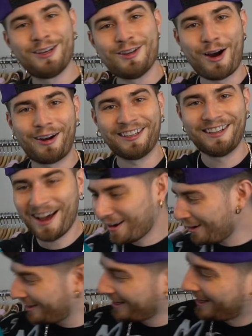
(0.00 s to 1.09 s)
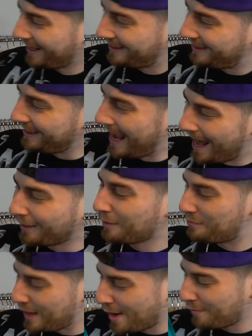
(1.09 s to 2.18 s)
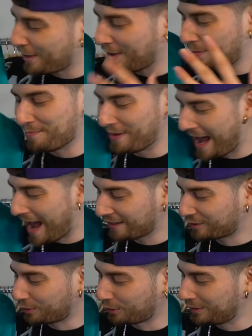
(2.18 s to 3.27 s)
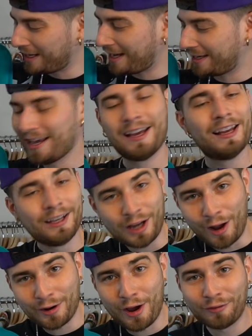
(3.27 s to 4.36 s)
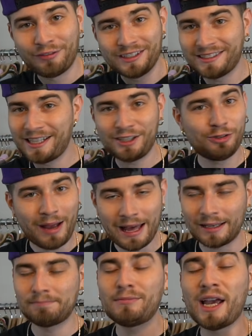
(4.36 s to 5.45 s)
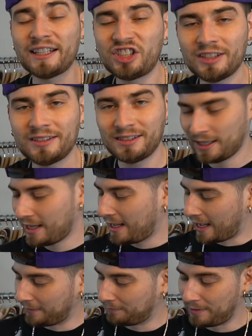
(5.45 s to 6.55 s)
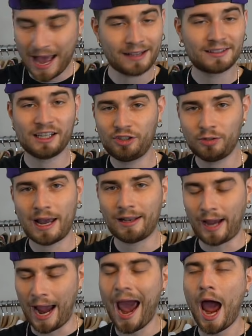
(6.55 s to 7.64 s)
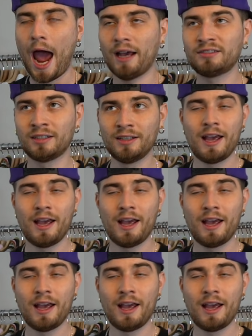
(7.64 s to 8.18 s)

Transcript: You already know. It's the Alabama bass crew neck. Y'all know fishes get you hella itches and bass get you hella halves.